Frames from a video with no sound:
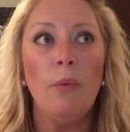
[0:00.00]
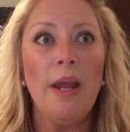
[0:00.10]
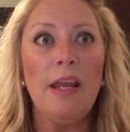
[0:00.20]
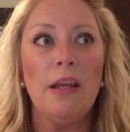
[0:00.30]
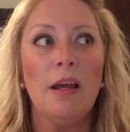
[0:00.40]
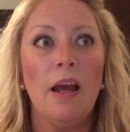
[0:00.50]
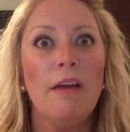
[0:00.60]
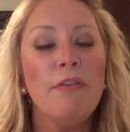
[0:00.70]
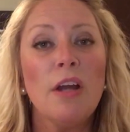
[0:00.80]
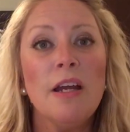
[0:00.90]
Wait,
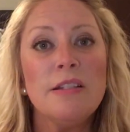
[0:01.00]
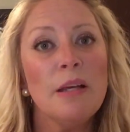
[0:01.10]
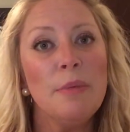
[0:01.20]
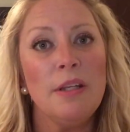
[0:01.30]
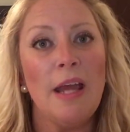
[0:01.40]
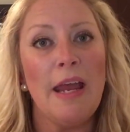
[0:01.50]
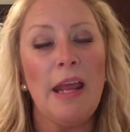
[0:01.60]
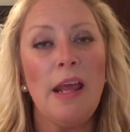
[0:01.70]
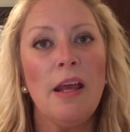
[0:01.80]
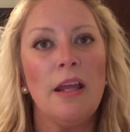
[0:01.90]
I forgot something,
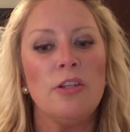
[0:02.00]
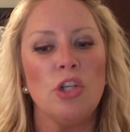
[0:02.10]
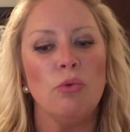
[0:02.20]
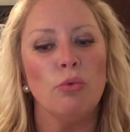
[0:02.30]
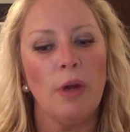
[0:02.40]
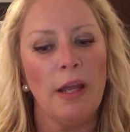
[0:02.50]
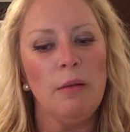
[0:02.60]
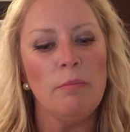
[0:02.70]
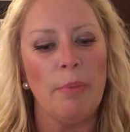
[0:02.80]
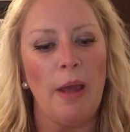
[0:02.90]
Daddy. And she
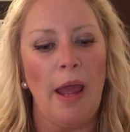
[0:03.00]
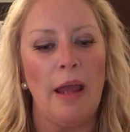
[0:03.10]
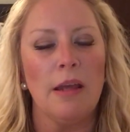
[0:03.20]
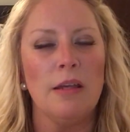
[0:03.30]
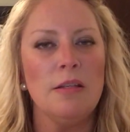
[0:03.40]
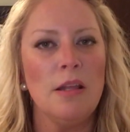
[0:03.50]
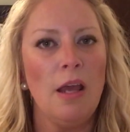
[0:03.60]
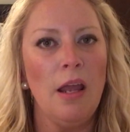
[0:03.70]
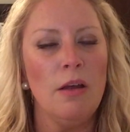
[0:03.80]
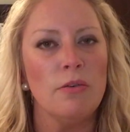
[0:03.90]
ran back into
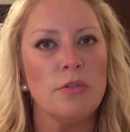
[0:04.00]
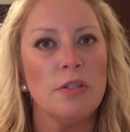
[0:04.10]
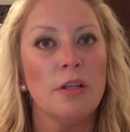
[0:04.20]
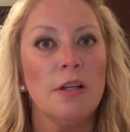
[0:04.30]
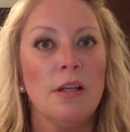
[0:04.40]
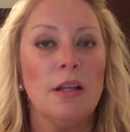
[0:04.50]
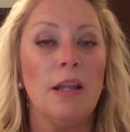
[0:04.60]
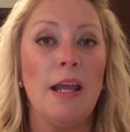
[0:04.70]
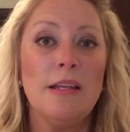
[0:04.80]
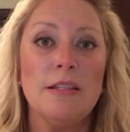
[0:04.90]
the house.
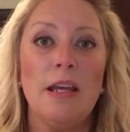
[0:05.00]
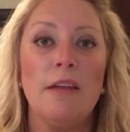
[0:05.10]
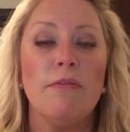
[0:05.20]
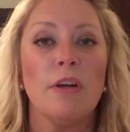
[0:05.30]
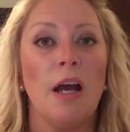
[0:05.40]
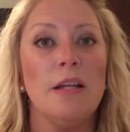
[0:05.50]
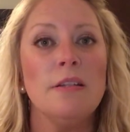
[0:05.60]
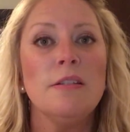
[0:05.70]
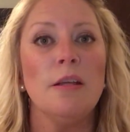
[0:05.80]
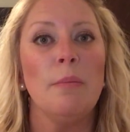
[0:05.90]
Lexi had
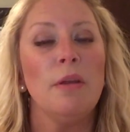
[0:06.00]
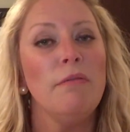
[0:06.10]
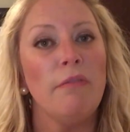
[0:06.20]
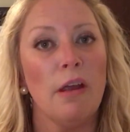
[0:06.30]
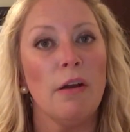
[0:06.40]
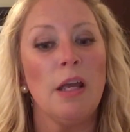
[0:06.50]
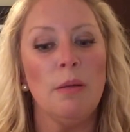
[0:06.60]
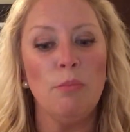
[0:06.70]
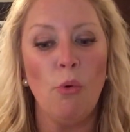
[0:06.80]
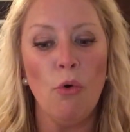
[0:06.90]
forgotten something very
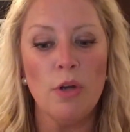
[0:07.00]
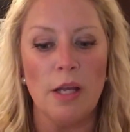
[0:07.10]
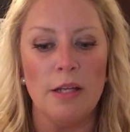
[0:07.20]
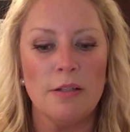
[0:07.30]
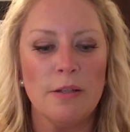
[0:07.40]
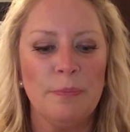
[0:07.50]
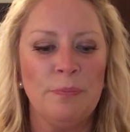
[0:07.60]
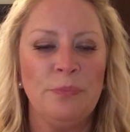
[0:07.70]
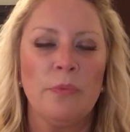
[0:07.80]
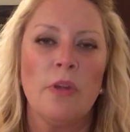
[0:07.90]
important.
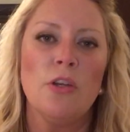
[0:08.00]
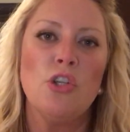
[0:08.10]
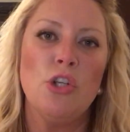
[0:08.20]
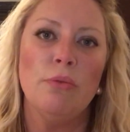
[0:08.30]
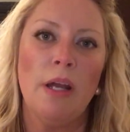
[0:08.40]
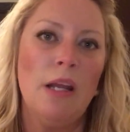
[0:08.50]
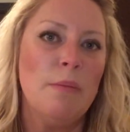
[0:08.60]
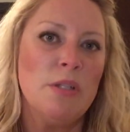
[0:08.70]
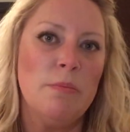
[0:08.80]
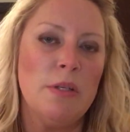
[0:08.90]
She ran
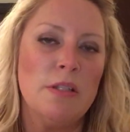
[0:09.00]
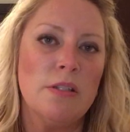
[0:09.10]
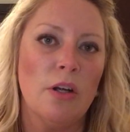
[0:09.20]
up to Mrs.